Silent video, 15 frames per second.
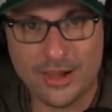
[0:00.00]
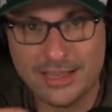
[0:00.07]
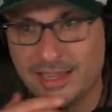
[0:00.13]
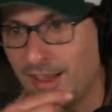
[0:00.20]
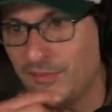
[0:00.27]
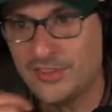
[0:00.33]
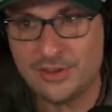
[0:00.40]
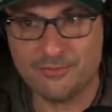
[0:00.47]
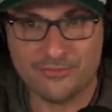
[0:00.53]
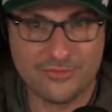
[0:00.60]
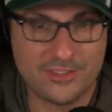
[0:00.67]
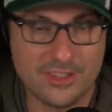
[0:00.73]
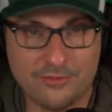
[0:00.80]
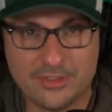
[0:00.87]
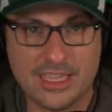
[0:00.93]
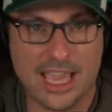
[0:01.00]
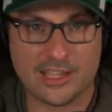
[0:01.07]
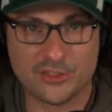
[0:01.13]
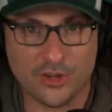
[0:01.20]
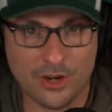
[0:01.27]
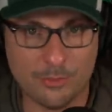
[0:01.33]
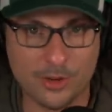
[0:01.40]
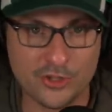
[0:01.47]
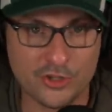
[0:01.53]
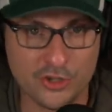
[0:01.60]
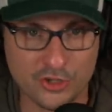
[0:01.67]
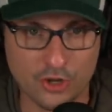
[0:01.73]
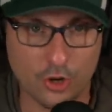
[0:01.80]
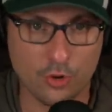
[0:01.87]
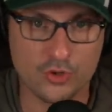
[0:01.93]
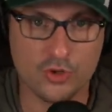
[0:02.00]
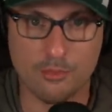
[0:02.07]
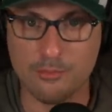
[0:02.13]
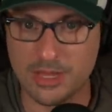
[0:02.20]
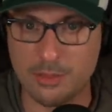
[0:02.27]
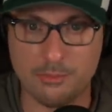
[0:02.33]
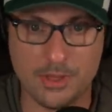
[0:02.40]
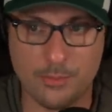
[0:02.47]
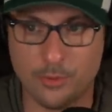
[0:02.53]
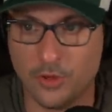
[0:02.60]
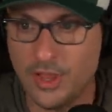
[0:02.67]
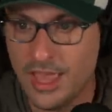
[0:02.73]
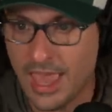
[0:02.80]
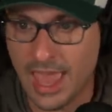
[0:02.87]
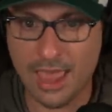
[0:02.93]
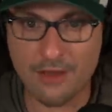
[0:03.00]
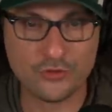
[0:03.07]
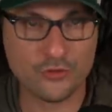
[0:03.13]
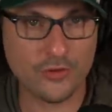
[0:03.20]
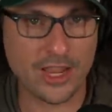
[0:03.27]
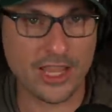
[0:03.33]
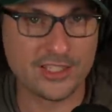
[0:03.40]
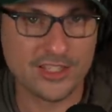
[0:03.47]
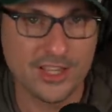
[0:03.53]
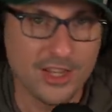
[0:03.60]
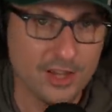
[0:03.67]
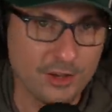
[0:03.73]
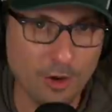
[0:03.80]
I'd love to guest on a bunch of shows or meet people, have drinks,